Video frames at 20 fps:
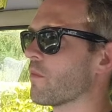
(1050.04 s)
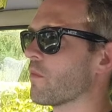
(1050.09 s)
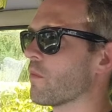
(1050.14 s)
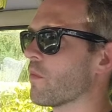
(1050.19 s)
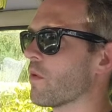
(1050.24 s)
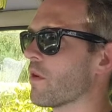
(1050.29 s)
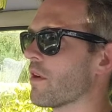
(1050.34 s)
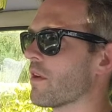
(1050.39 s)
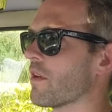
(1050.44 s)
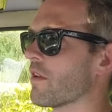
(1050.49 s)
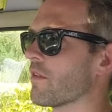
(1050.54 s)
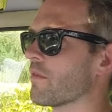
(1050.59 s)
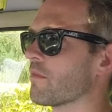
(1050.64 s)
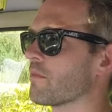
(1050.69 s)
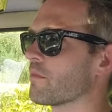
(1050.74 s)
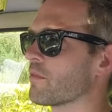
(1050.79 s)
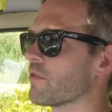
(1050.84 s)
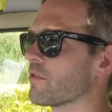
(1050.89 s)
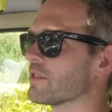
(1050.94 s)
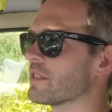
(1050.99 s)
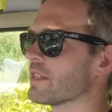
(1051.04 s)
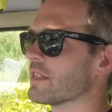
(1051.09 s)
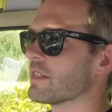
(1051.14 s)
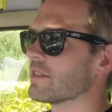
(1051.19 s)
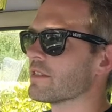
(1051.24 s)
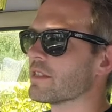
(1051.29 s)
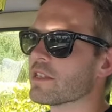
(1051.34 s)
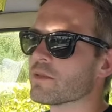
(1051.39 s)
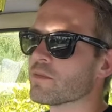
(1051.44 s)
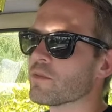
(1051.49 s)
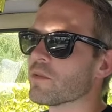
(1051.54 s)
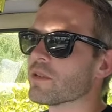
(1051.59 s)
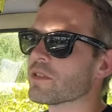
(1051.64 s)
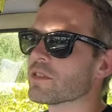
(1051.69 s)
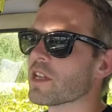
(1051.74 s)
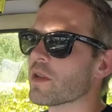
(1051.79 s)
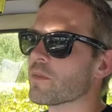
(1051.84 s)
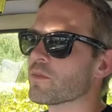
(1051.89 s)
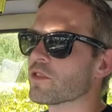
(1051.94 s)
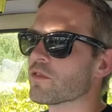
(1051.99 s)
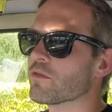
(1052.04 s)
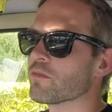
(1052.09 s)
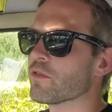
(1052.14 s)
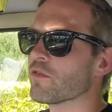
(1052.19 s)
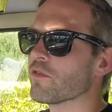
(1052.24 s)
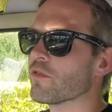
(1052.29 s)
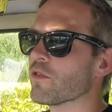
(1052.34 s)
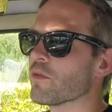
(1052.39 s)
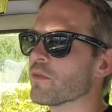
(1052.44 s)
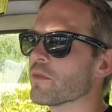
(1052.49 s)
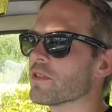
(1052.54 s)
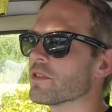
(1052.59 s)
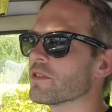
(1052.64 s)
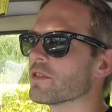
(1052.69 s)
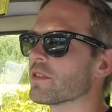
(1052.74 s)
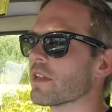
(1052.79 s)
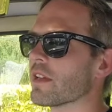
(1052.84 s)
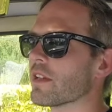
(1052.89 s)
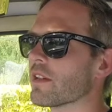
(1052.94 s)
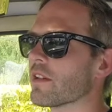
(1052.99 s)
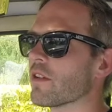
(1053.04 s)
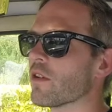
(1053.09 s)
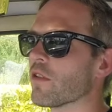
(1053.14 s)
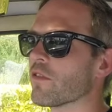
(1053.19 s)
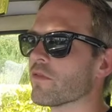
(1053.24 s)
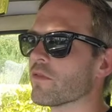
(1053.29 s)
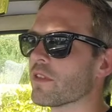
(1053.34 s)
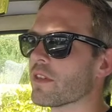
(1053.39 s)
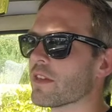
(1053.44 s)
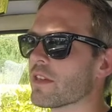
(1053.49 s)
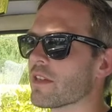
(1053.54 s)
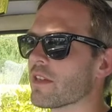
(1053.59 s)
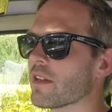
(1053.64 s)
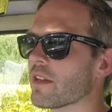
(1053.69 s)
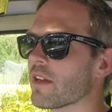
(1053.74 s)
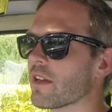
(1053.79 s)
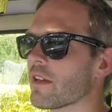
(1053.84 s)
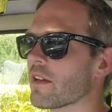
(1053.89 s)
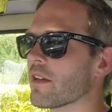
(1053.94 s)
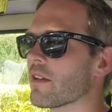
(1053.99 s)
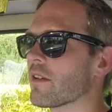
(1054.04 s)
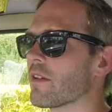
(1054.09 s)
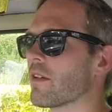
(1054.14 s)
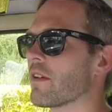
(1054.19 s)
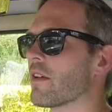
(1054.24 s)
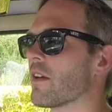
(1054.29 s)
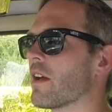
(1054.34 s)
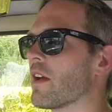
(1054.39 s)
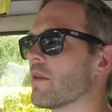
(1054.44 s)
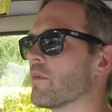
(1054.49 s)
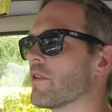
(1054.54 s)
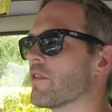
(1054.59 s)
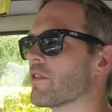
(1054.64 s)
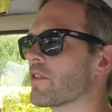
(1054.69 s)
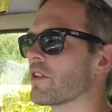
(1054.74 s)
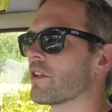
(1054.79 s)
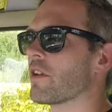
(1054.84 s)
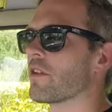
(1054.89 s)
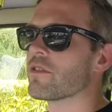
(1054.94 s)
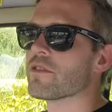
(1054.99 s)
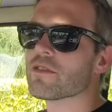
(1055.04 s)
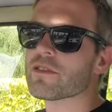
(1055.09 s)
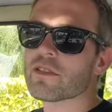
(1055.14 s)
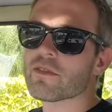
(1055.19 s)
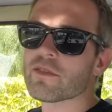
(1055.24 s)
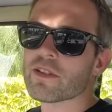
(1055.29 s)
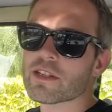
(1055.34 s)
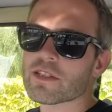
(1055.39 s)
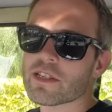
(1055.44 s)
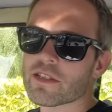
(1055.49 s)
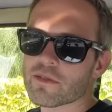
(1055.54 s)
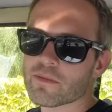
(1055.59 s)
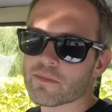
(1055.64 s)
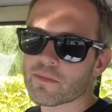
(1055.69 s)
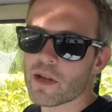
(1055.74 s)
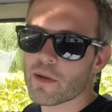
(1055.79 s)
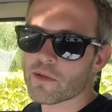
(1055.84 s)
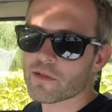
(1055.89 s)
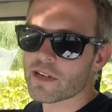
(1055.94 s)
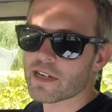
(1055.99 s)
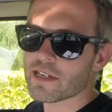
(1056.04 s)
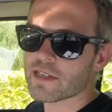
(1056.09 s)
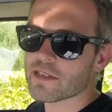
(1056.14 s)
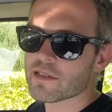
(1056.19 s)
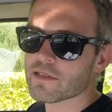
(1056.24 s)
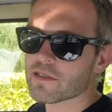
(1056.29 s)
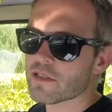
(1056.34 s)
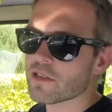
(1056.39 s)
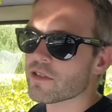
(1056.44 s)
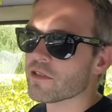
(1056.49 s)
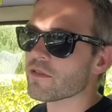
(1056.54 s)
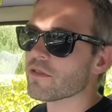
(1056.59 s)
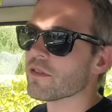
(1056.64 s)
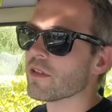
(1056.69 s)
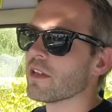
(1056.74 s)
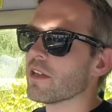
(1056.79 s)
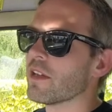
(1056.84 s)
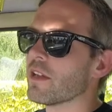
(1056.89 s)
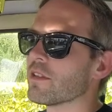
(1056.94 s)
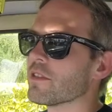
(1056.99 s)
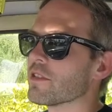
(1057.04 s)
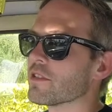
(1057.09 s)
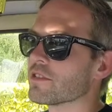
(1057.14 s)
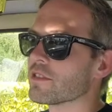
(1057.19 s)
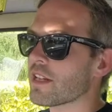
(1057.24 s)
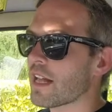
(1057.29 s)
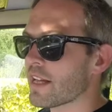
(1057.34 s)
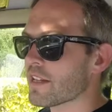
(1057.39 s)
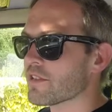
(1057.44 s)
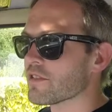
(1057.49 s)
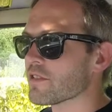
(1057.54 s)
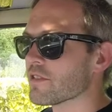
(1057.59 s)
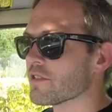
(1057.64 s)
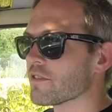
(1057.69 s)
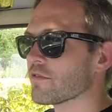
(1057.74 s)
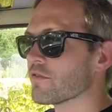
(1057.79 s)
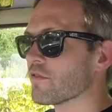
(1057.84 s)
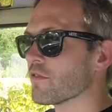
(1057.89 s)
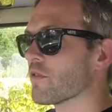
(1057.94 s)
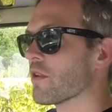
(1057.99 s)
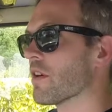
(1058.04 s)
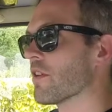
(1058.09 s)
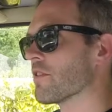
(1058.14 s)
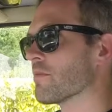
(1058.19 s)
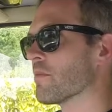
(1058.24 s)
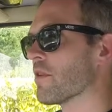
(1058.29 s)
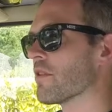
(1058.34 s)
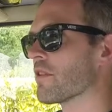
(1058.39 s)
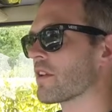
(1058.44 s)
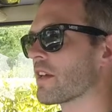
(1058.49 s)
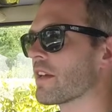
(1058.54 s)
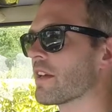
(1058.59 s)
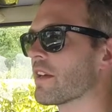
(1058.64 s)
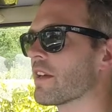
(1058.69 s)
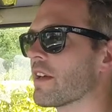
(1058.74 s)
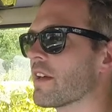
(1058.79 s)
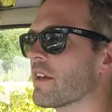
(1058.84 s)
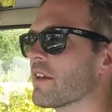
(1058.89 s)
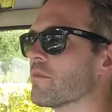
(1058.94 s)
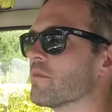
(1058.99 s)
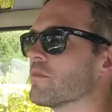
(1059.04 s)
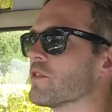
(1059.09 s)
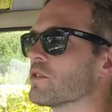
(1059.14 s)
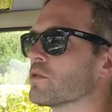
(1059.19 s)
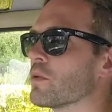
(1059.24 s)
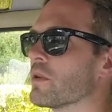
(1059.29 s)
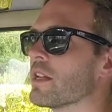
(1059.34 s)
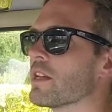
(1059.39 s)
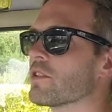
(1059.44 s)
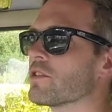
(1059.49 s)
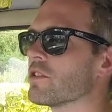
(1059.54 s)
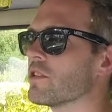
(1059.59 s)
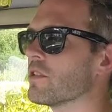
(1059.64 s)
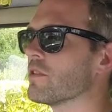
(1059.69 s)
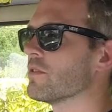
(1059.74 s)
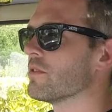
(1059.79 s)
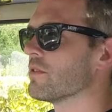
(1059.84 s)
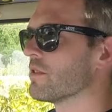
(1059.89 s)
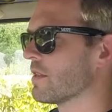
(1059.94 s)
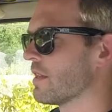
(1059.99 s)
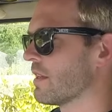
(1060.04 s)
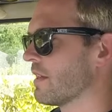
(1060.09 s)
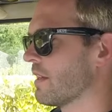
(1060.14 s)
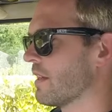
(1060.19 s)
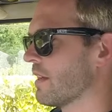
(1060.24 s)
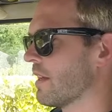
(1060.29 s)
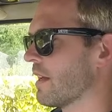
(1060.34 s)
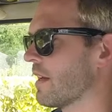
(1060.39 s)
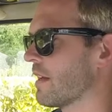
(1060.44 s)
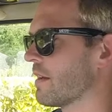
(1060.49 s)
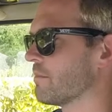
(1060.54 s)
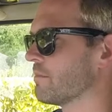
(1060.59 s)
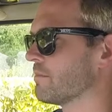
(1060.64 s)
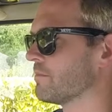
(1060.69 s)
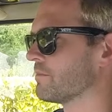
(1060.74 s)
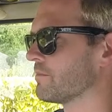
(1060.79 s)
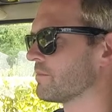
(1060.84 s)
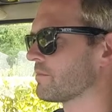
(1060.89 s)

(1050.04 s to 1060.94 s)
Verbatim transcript: were pretty dismal in terms of performance. And a lot of the uh, American owners have actually upgraded to the standard for other market um, twin SUs. Um,